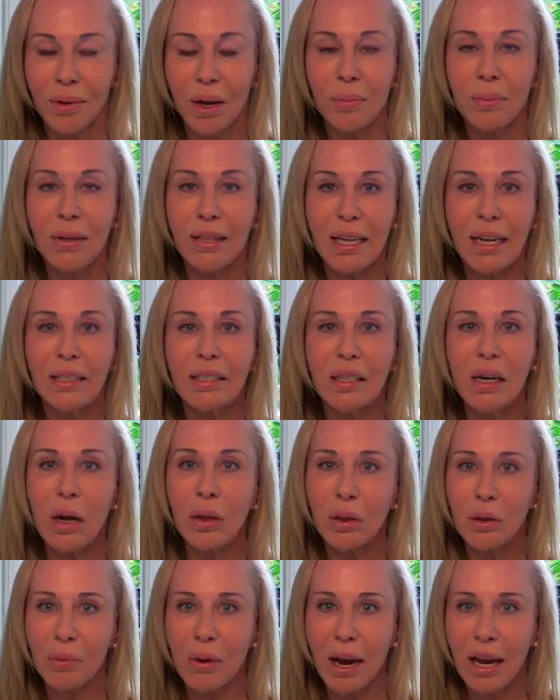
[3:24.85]
But that's
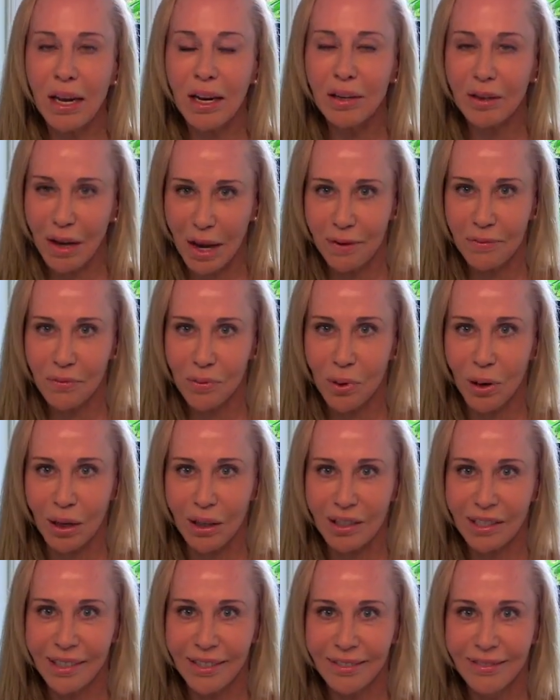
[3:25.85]
not the way life
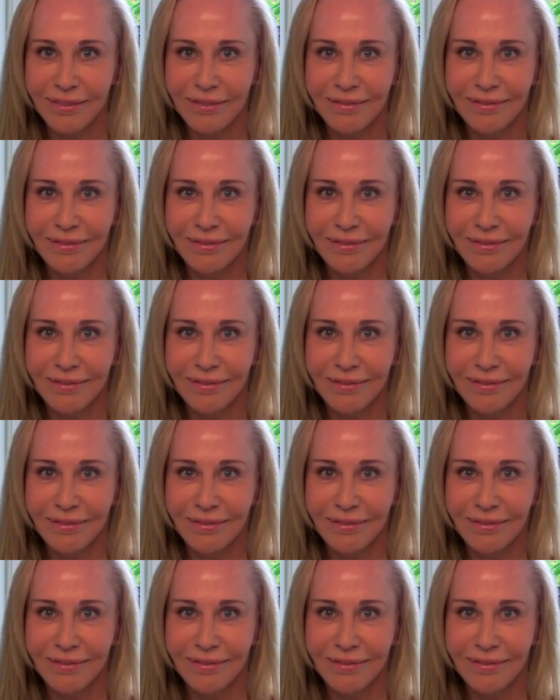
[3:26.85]
works.